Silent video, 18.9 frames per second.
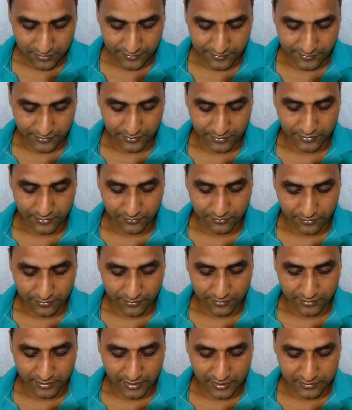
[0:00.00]
Dirty
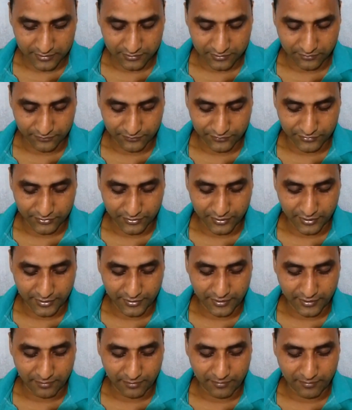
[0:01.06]
water has germs in it
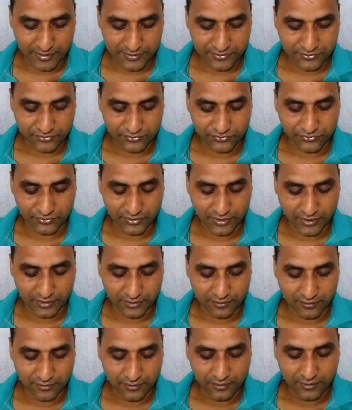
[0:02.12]
and makes us
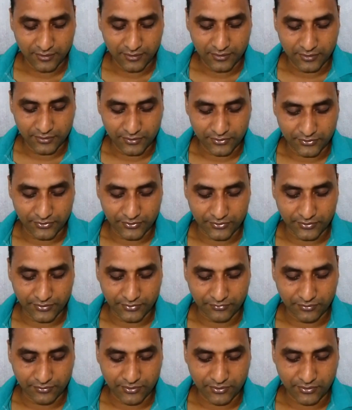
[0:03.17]
ill. Dirty
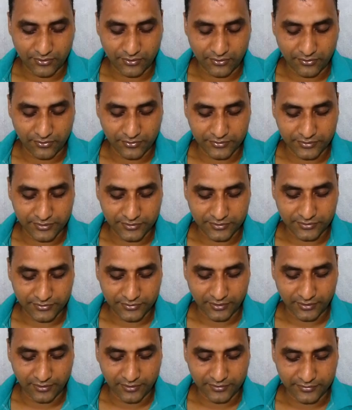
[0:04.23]
water causes
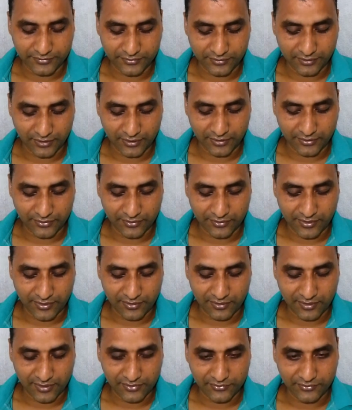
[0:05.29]
illness like
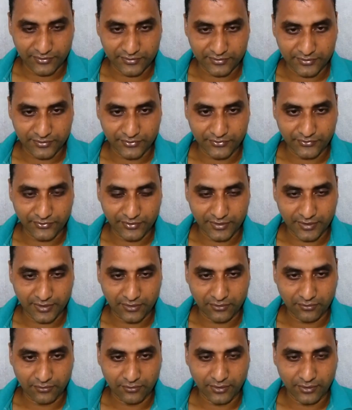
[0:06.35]
diarrhea, dysentery,
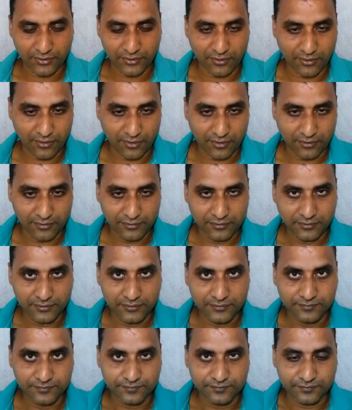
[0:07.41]
cholera.
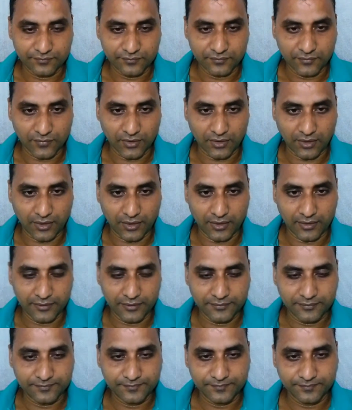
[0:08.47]
Okay,
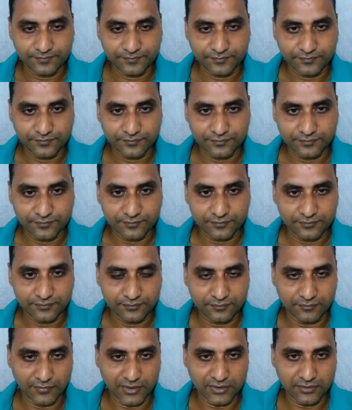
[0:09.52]

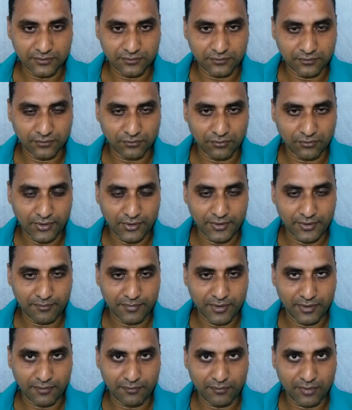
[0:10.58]
means what do you
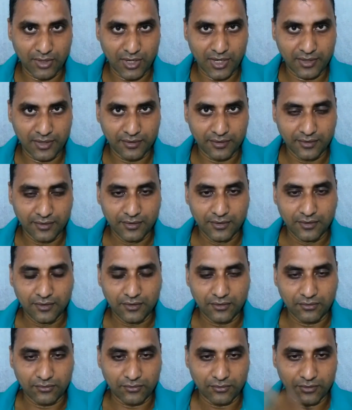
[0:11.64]
mean by
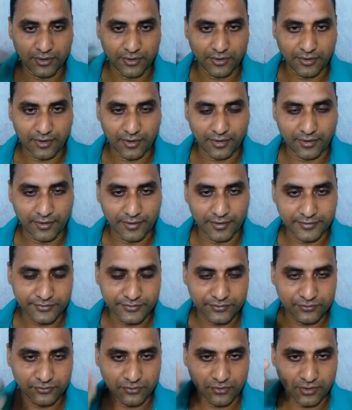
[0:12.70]
cholera? Let's
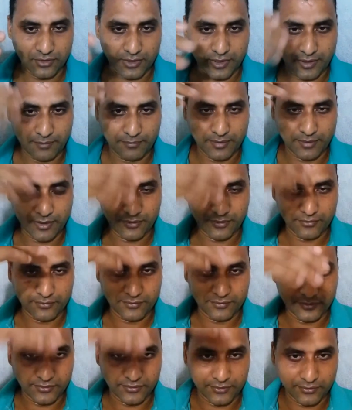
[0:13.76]
talk about
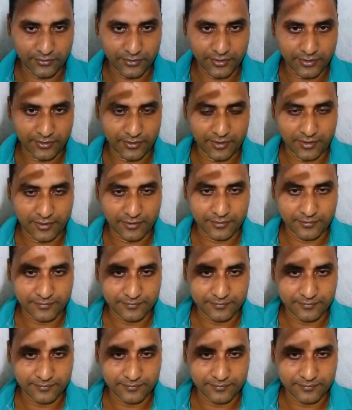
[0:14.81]
cholera.